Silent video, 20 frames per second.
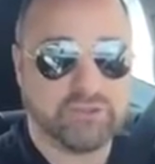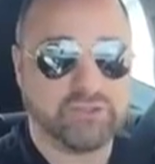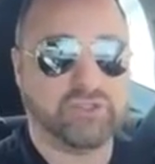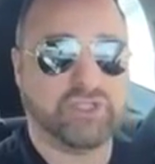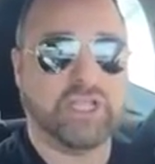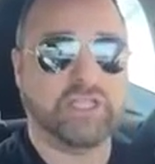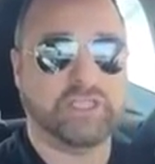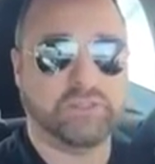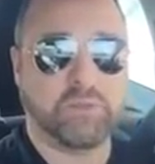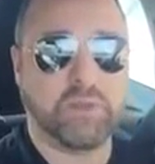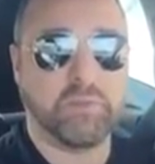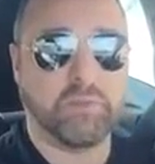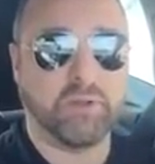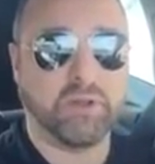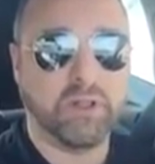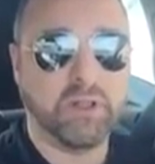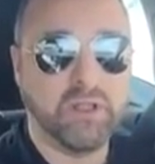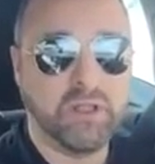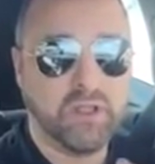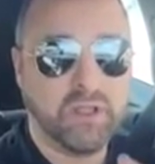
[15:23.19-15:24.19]
I have
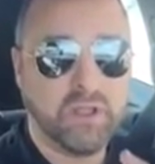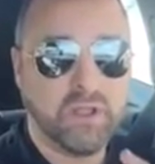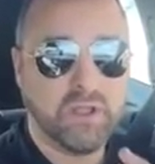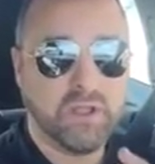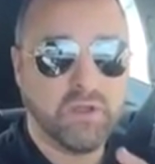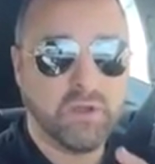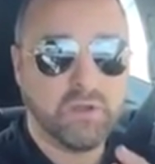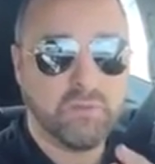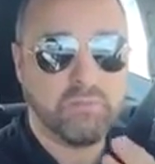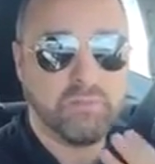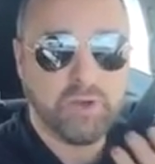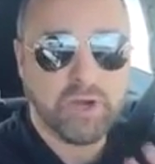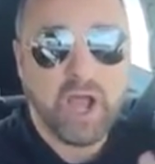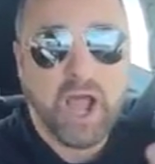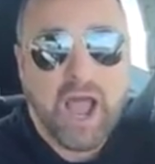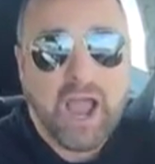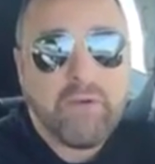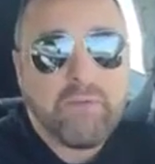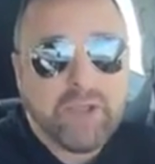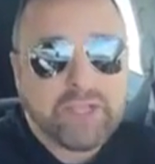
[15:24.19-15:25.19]
people on Twitter that have the
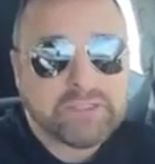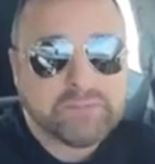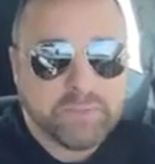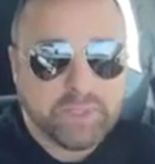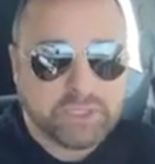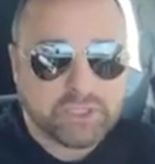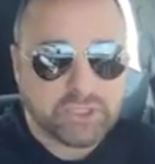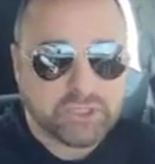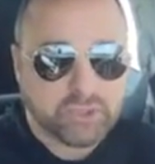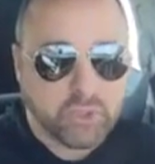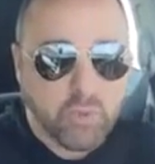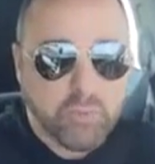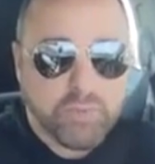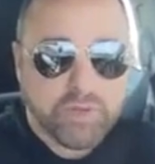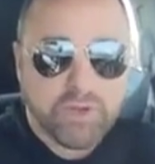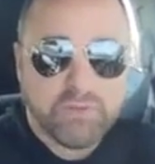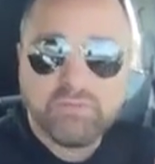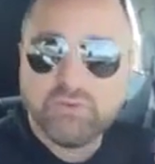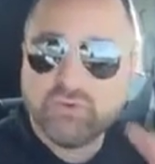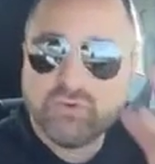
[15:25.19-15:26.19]
weirdest freaking pictures,
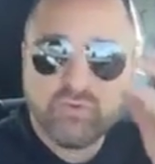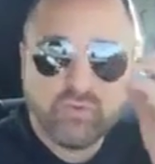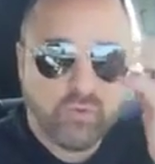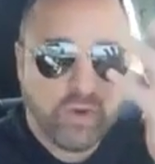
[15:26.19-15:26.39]
like